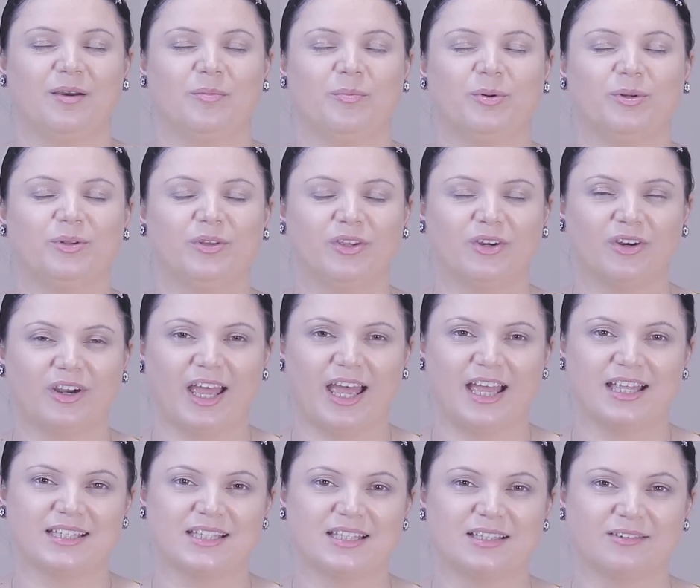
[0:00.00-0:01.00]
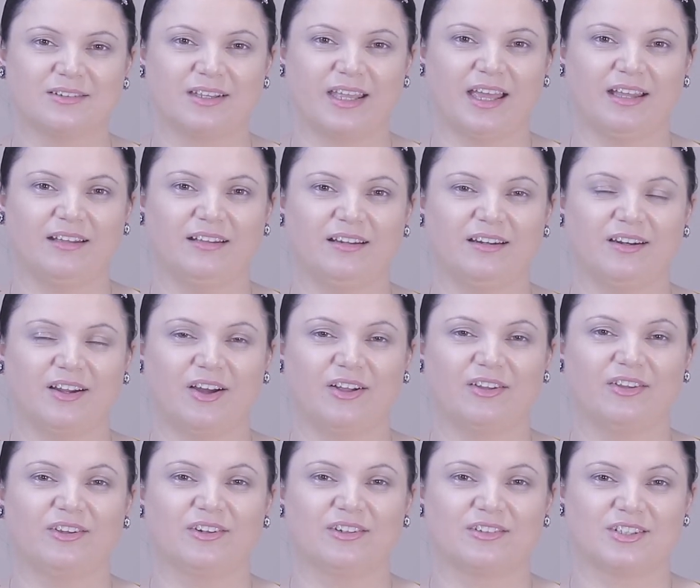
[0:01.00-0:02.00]
Put your hands together
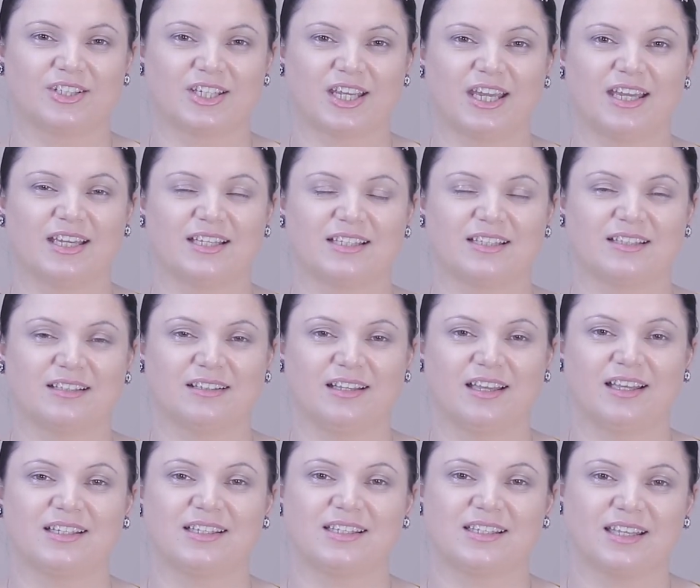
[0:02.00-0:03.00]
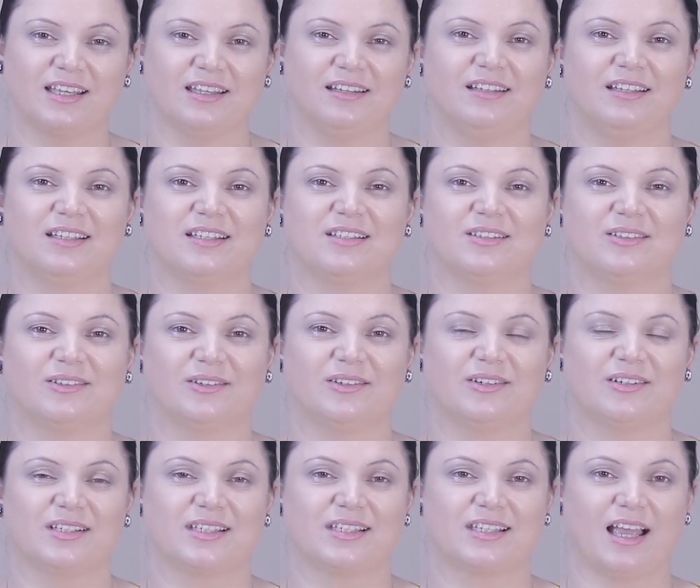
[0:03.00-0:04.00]
on your chest and say this to
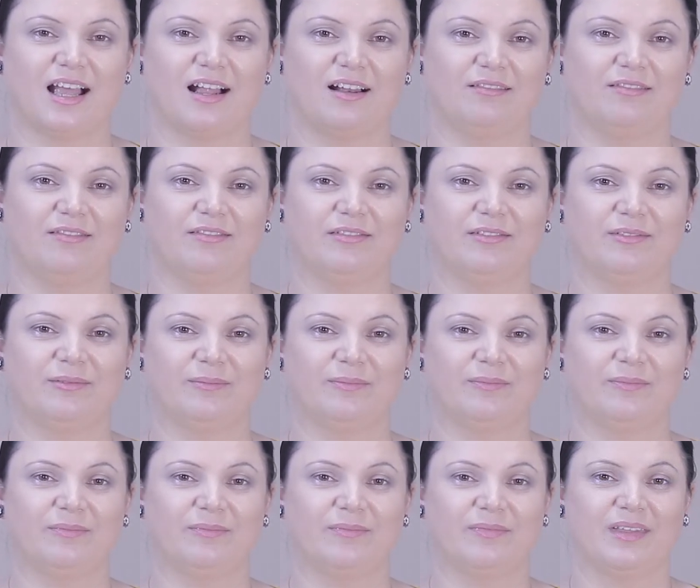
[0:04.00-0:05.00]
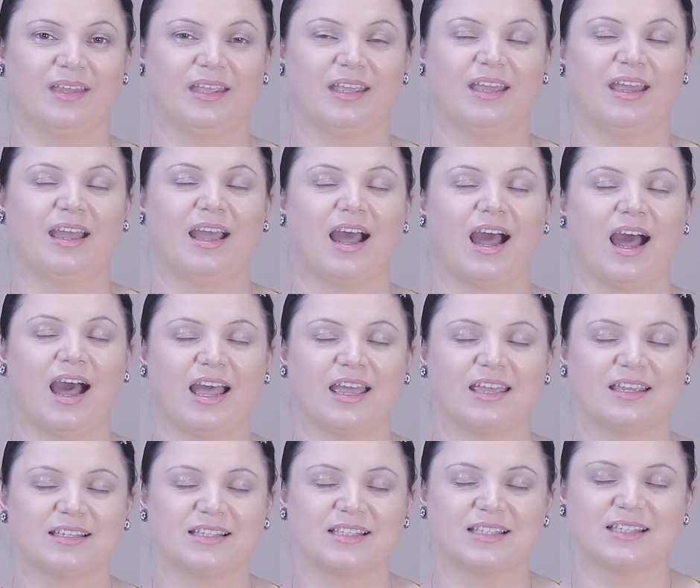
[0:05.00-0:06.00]
yourself.
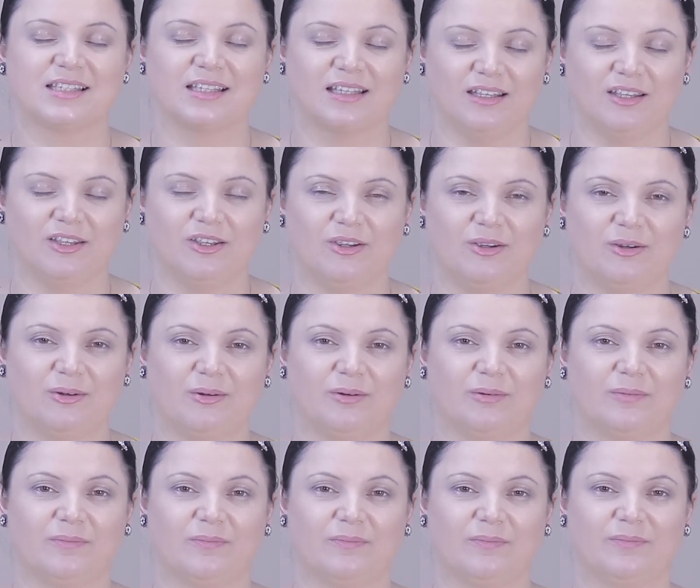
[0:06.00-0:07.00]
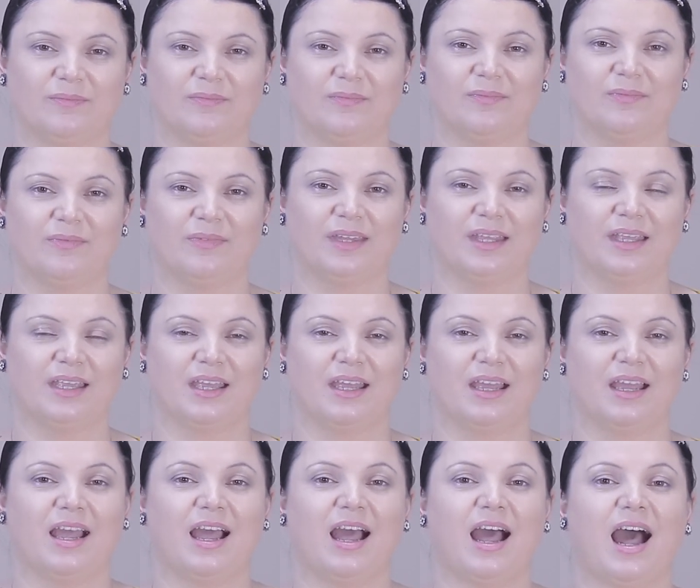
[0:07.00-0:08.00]
I see you.
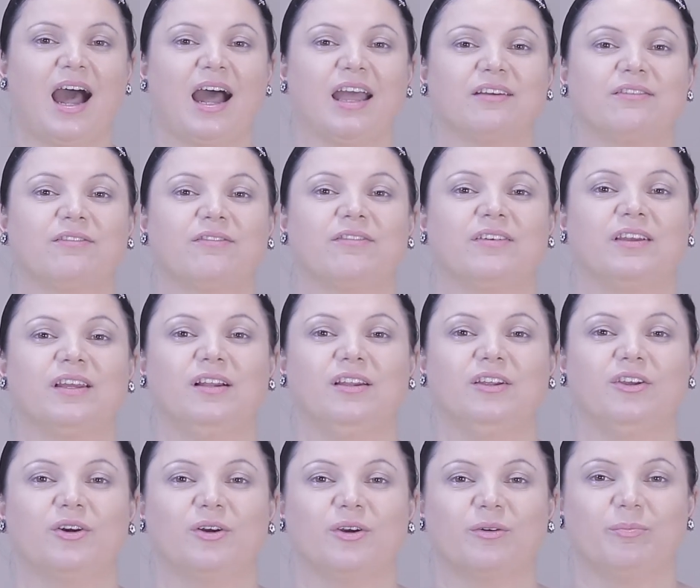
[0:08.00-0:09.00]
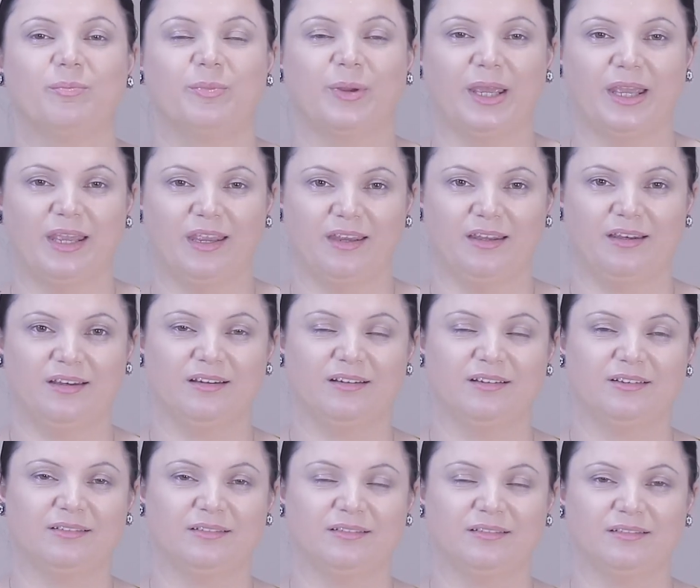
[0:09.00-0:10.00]
I feel your pain.
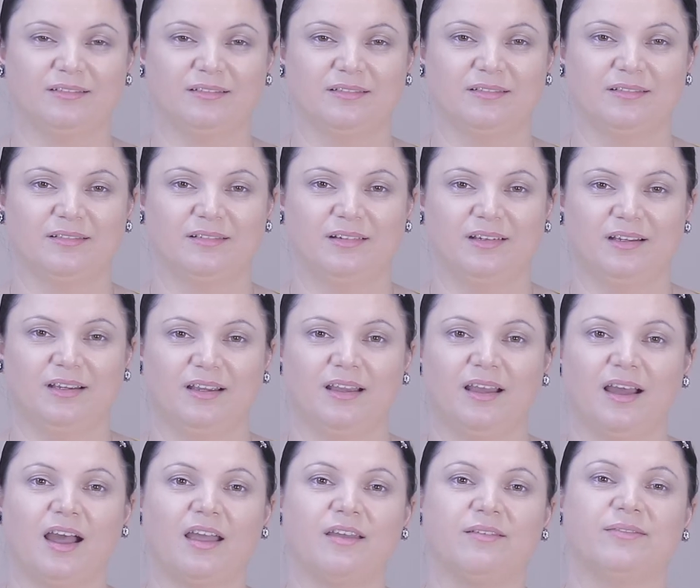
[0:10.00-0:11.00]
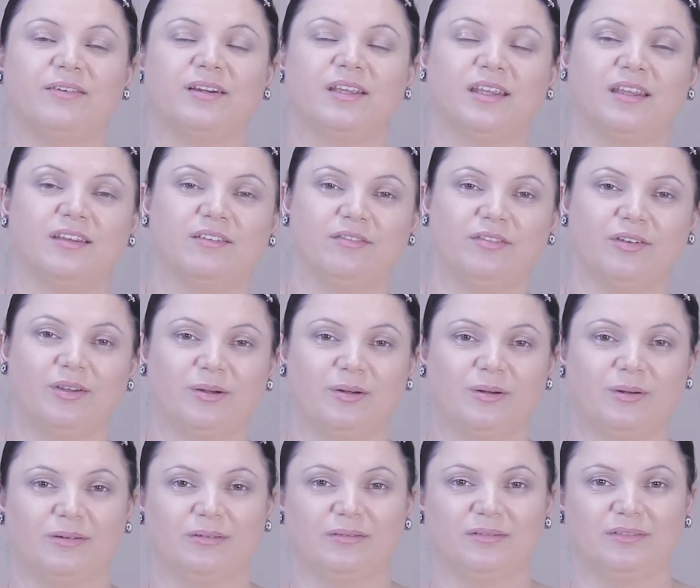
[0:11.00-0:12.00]
I forgive you.